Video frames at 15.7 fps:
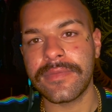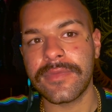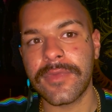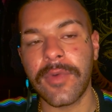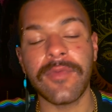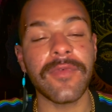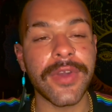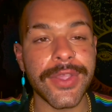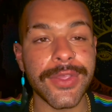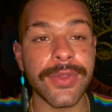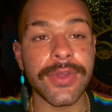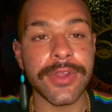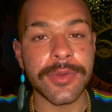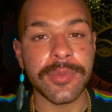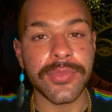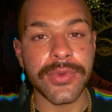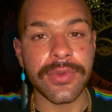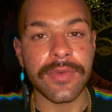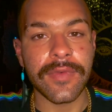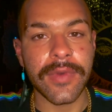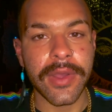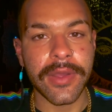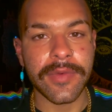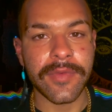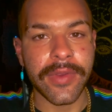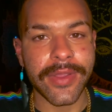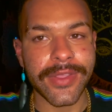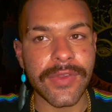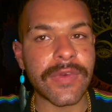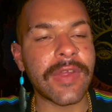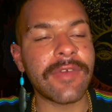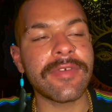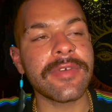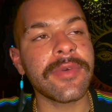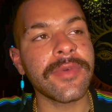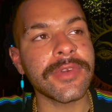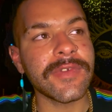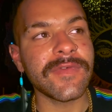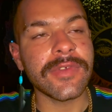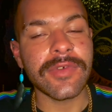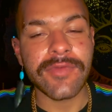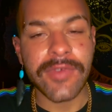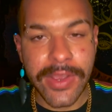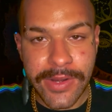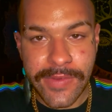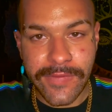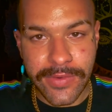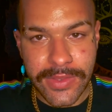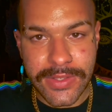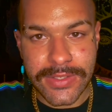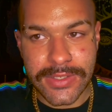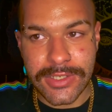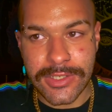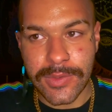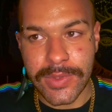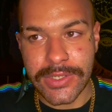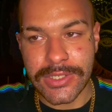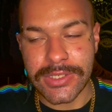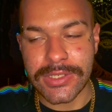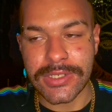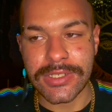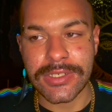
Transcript: of what you could improve on, right? You're never going to feel ready for the situation